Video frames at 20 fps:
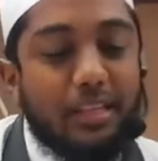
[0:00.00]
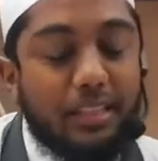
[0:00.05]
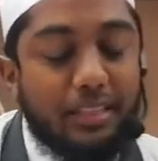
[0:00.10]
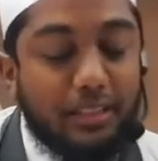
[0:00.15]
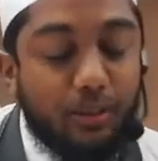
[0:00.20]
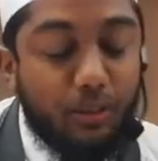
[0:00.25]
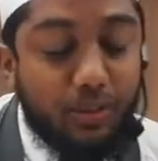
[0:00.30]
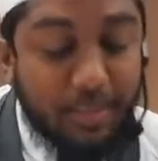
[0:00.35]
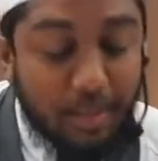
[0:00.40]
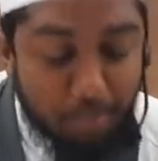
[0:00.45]

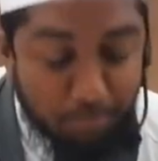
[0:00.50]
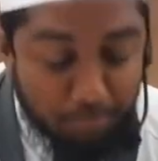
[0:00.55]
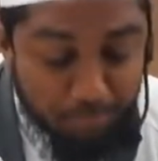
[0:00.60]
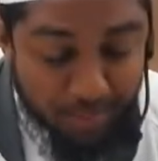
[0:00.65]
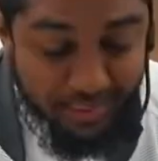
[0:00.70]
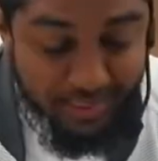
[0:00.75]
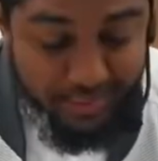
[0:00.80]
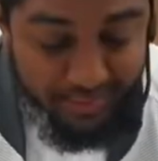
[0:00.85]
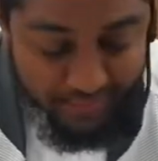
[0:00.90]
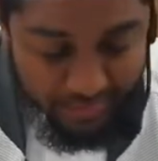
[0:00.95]
So
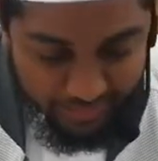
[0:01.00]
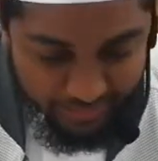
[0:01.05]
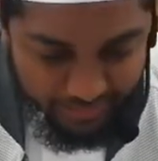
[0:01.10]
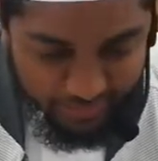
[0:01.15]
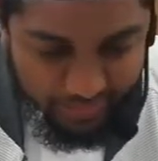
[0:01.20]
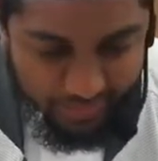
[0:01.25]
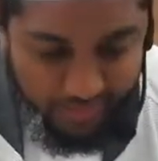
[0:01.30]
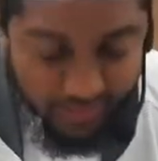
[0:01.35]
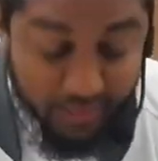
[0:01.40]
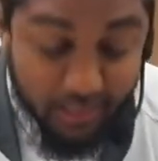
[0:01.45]
Tabbat
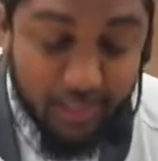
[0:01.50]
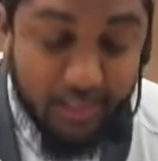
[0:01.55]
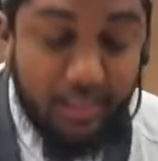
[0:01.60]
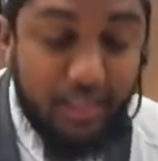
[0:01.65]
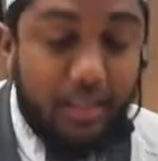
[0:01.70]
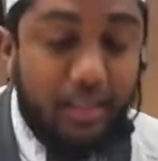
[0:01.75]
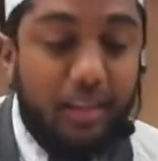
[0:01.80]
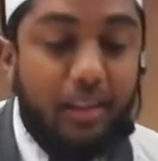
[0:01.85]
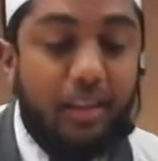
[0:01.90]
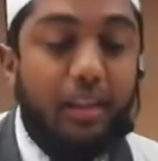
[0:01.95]
Yada,
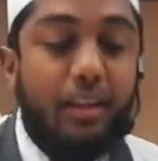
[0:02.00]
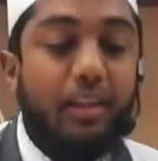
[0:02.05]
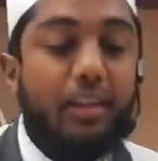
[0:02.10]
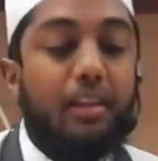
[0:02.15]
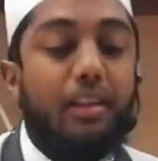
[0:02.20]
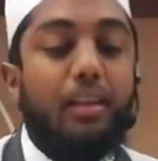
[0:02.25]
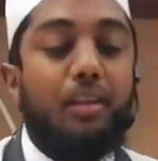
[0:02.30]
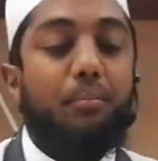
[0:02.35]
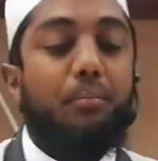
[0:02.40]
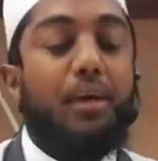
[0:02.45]

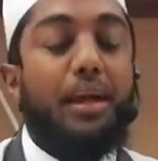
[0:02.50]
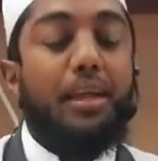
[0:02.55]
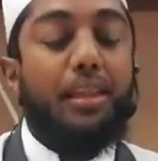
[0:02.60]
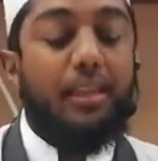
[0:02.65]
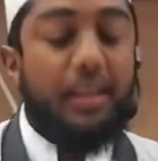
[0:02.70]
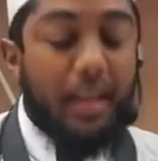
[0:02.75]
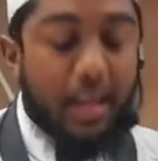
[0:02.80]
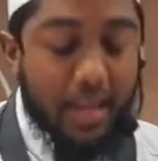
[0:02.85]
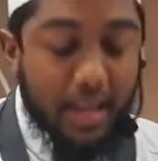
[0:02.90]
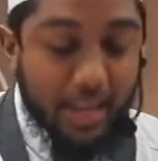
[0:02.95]
may
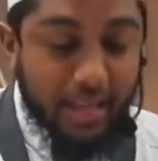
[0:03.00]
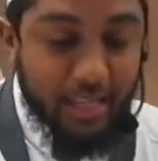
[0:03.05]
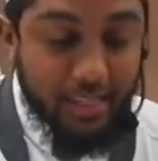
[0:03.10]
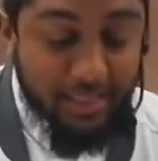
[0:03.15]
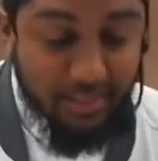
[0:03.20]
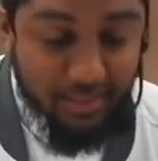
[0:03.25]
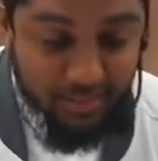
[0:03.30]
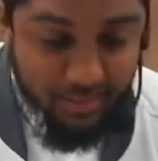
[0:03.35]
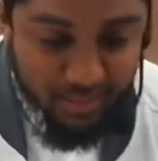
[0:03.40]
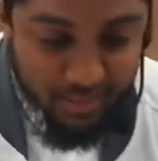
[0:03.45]

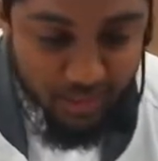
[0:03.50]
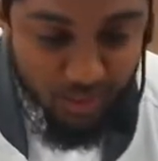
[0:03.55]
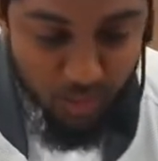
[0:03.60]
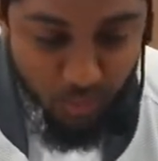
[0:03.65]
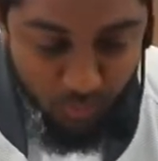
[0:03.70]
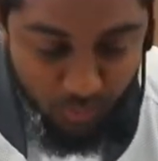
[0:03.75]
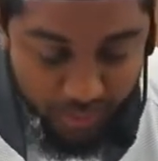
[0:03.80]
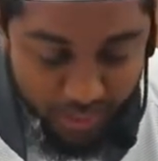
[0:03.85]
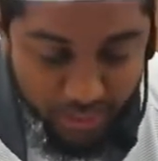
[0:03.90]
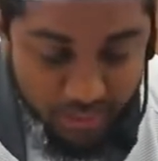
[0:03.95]
the
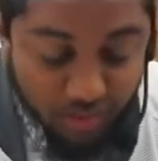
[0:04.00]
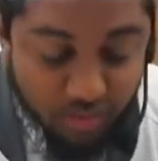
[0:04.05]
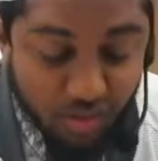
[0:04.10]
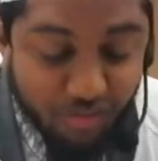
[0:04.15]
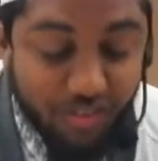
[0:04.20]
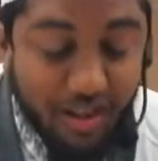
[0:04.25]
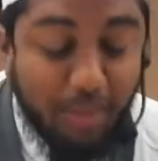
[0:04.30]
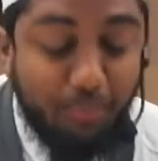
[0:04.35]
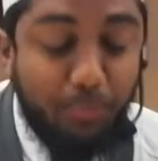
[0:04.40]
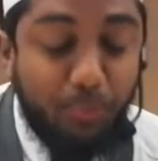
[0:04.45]
two hands
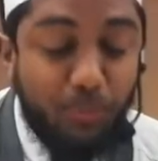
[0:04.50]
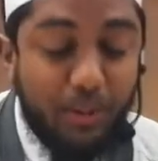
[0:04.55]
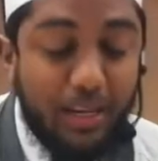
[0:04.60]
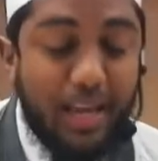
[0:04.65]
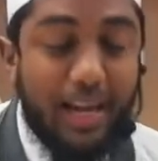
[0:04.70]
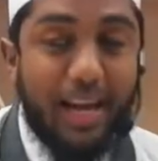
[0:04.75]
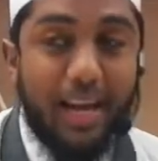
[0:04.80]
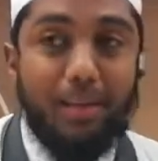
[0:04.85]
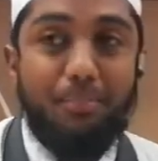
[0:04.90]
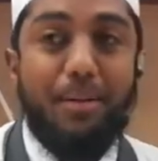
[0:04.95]
of Abi
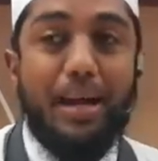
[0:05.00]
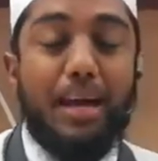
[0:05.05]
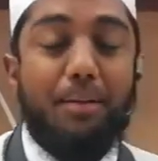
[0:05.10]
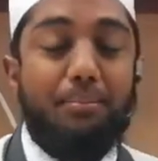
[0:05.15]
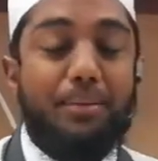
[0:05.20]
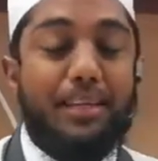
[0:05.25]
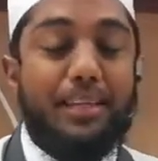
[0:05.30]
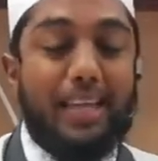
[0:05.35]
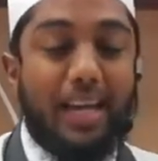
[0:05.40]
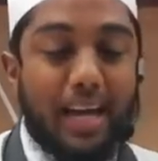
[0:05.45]

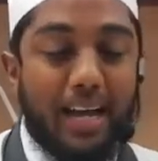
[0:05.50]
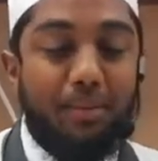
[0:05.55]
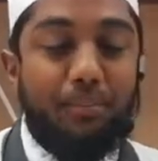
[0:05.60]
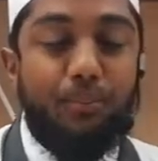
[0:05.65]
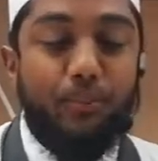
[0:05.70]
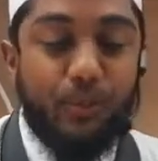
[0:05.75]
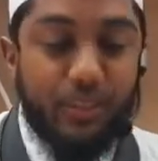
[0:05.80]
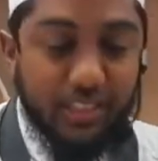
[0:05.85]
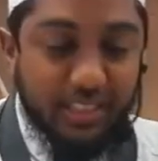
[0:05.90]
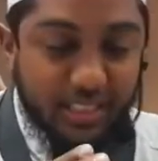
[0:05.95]

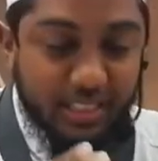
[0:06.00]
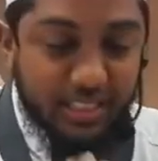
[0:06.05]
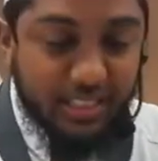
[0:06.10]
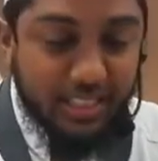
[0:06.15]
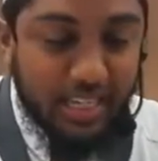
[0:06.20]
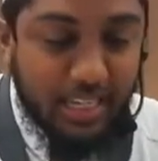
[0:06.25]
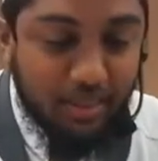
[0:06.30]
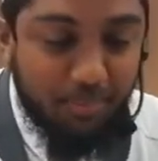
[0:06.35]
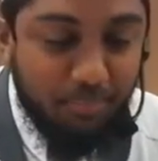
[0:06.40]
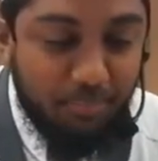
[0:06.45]
Lahab, which is his
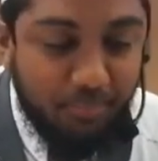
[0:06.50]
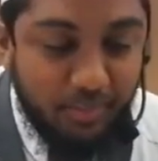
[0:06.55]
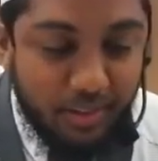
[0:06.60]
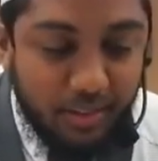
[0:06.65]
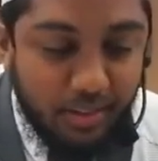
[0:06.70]
name,